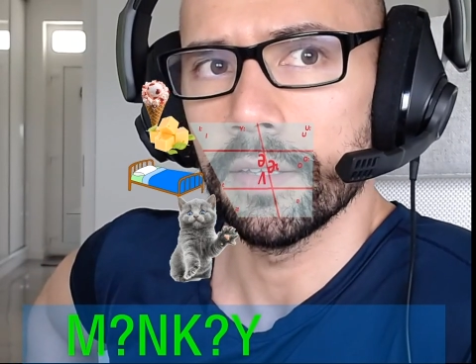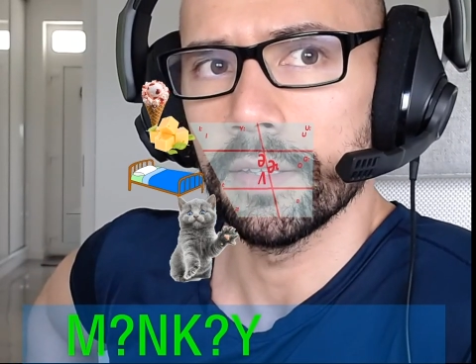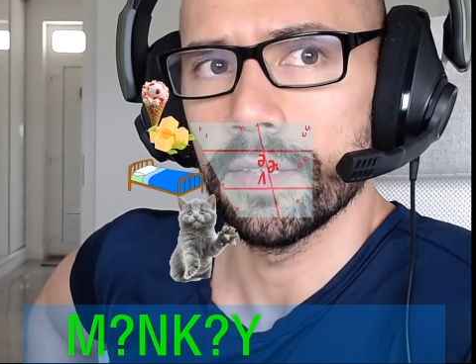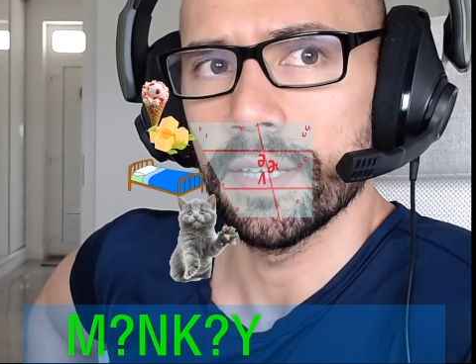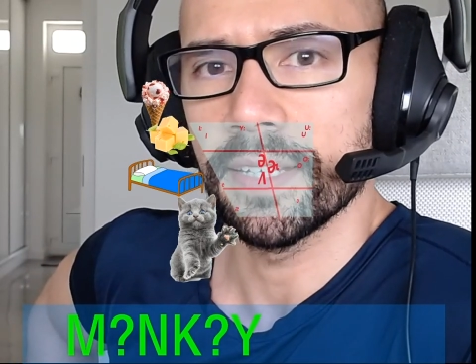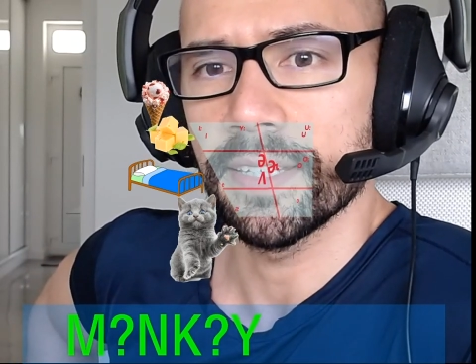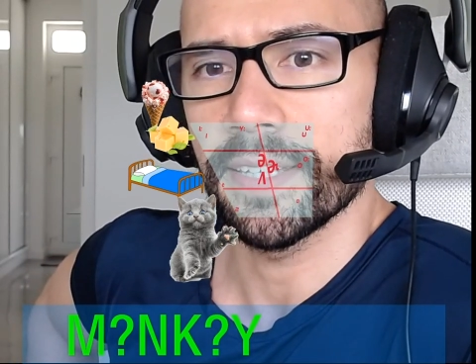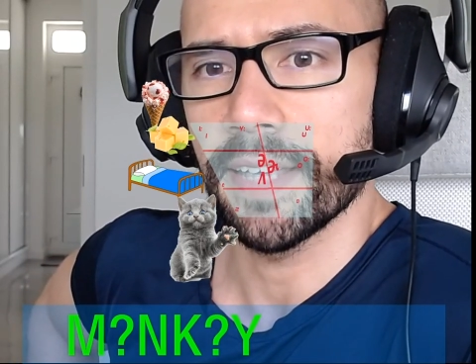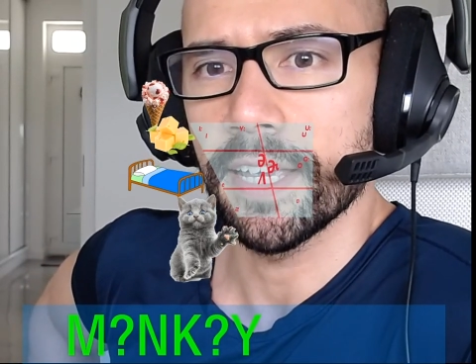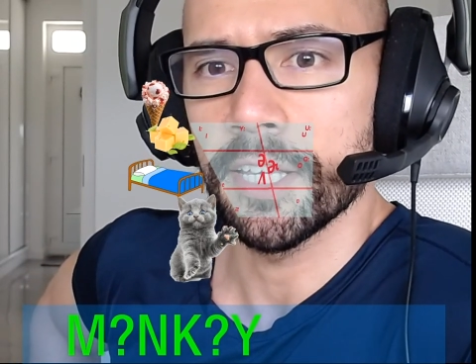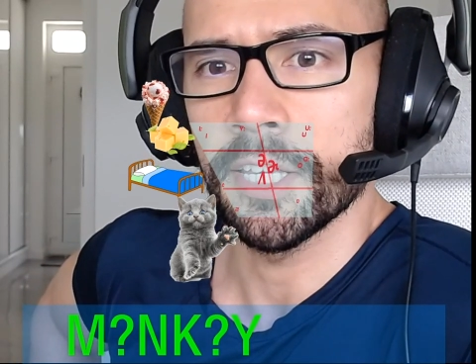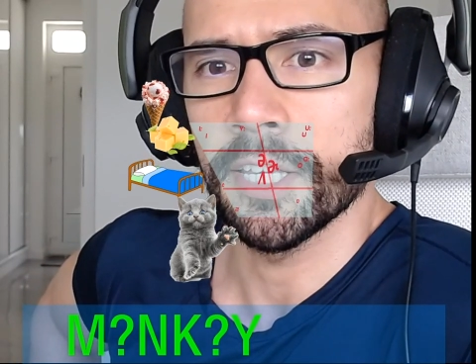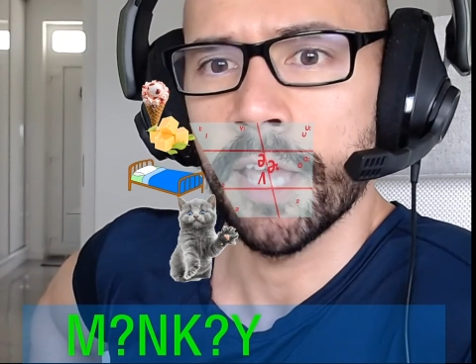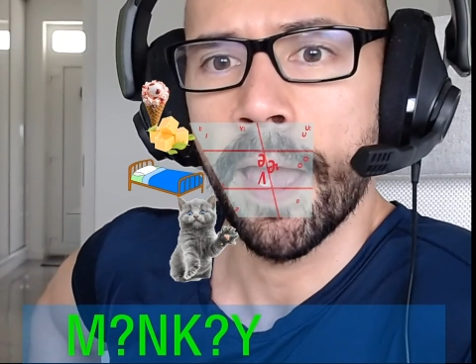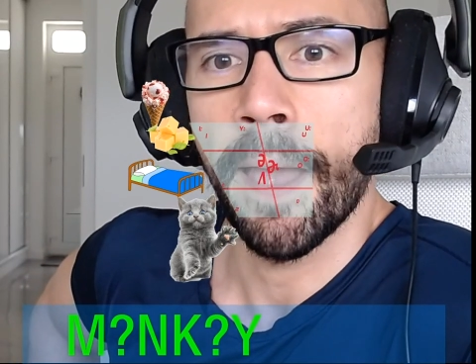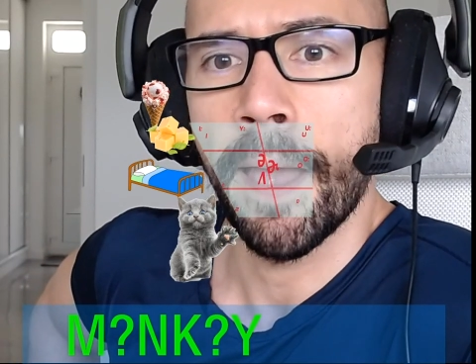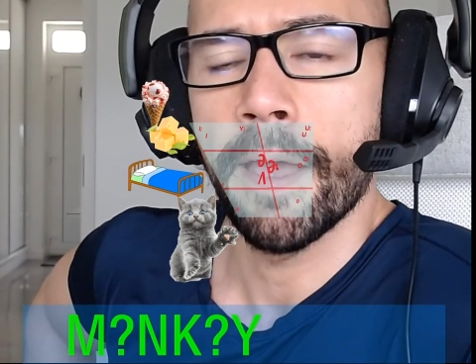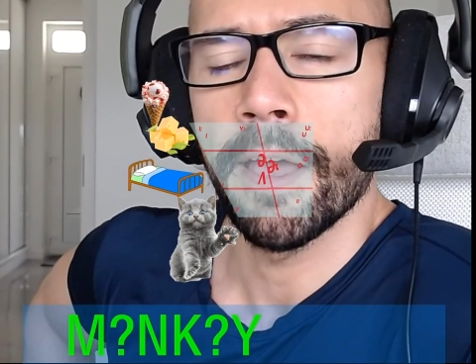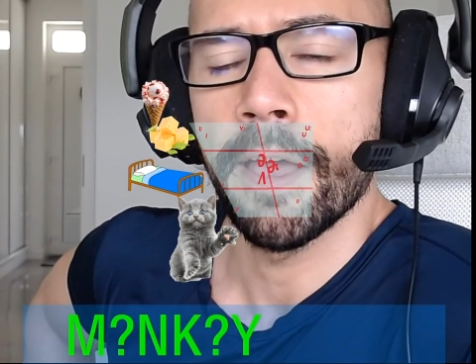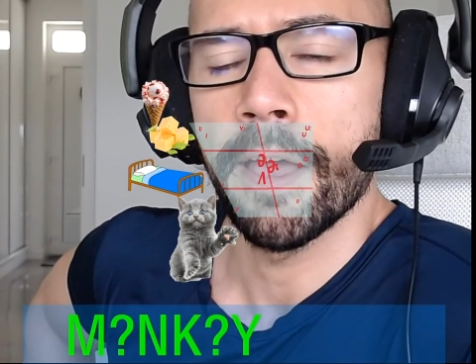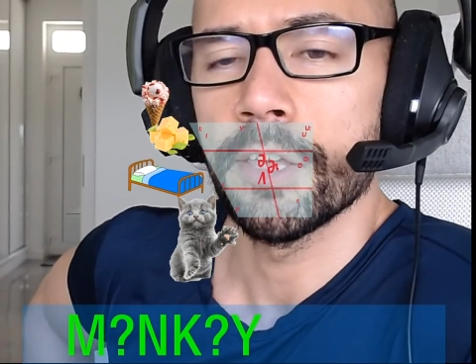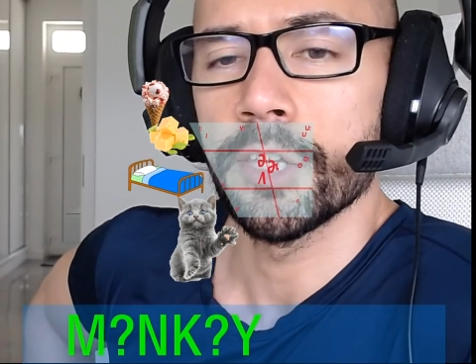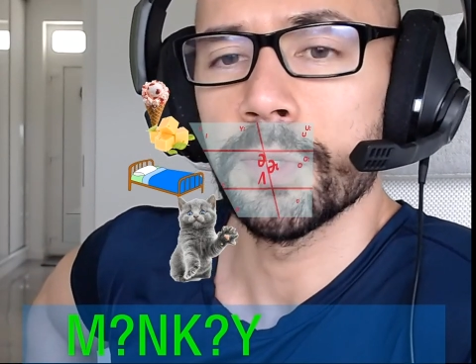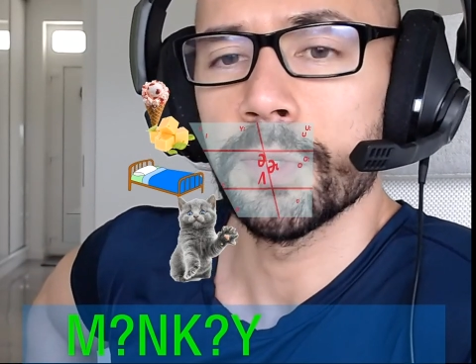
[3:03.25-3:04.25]
they say
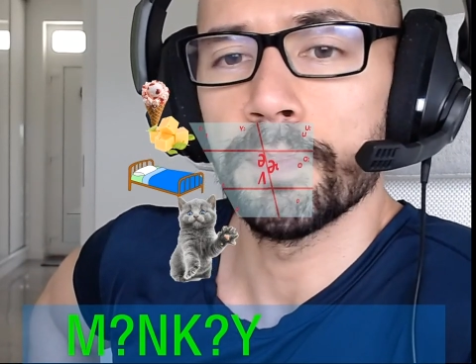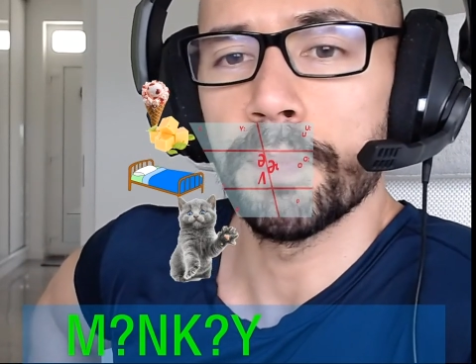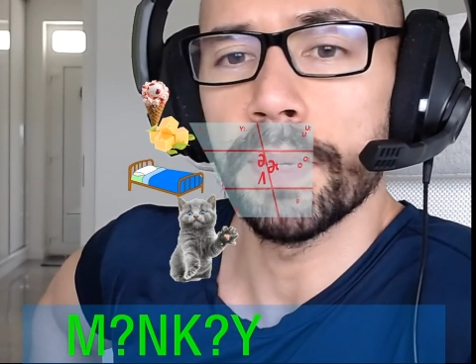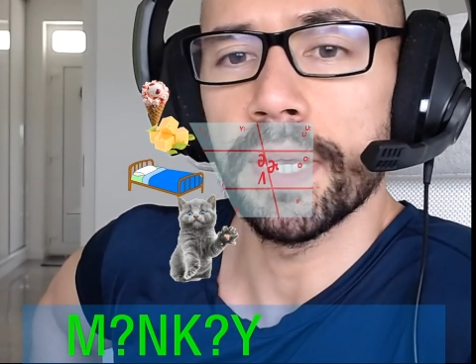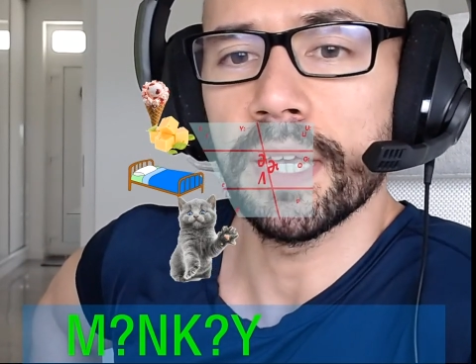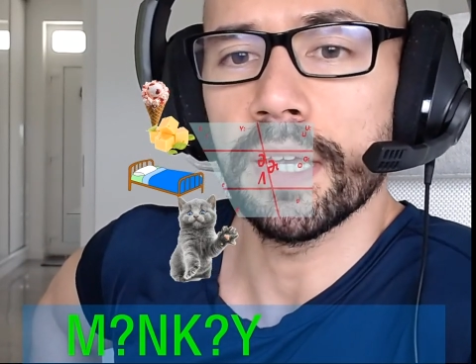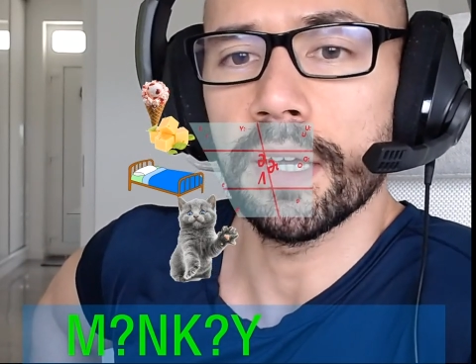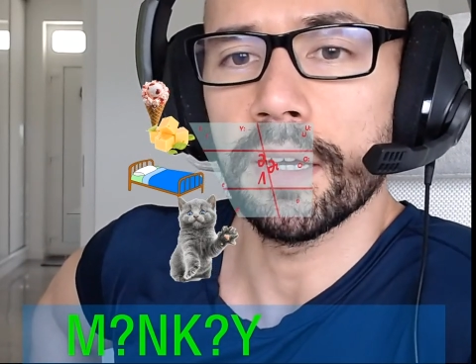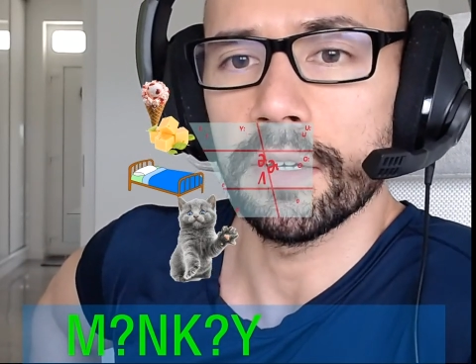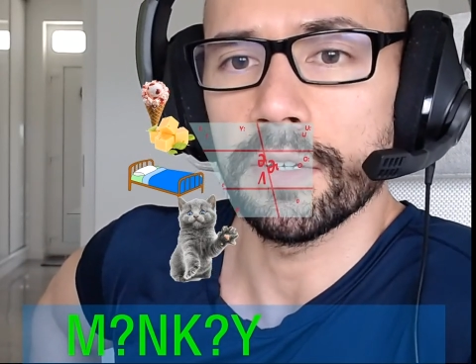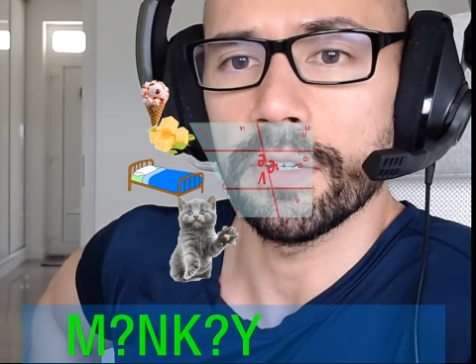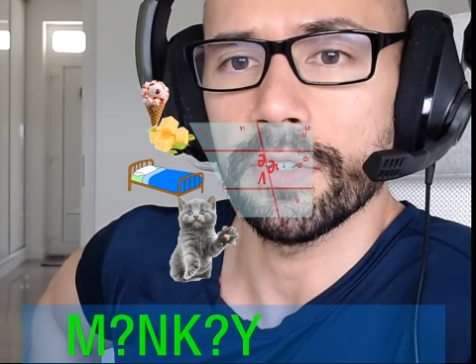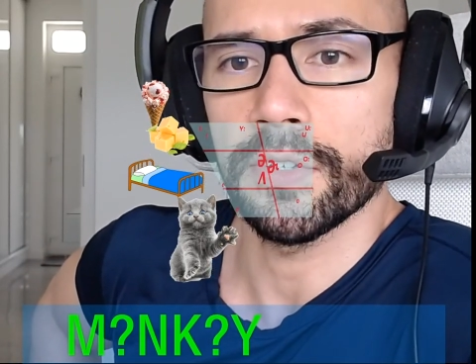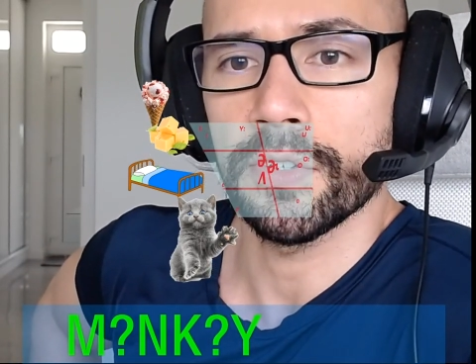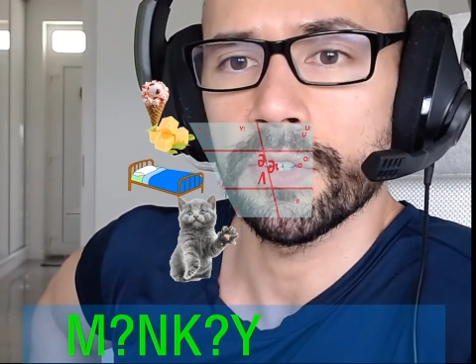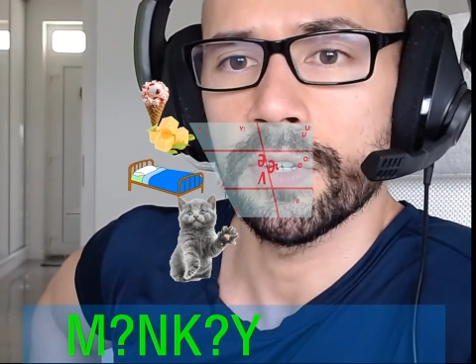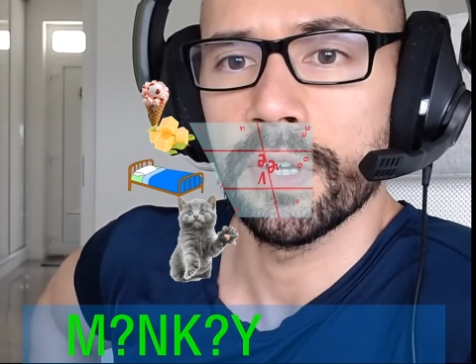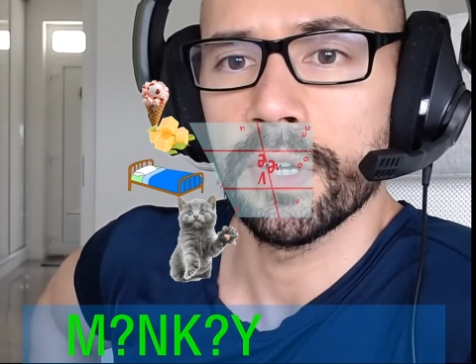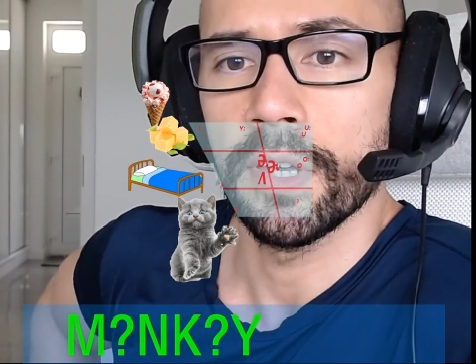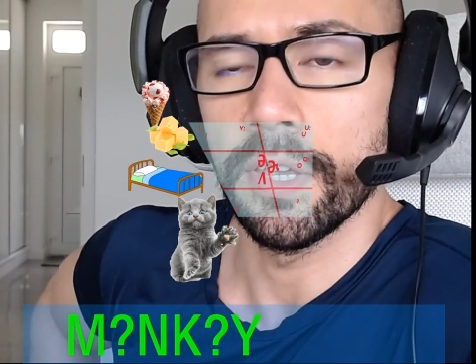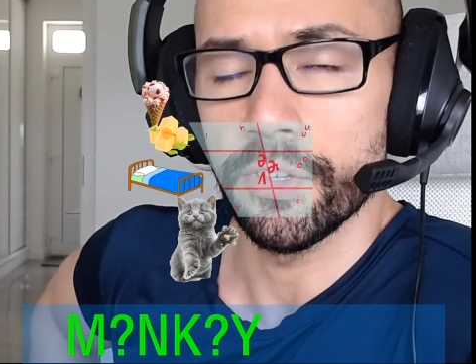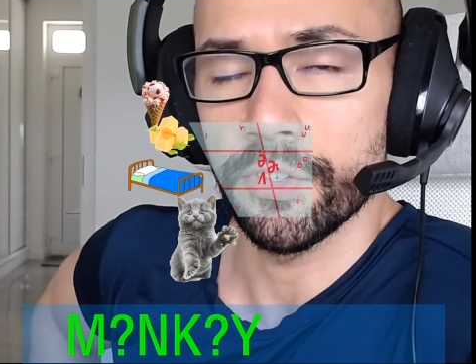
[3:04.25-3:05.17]
speakers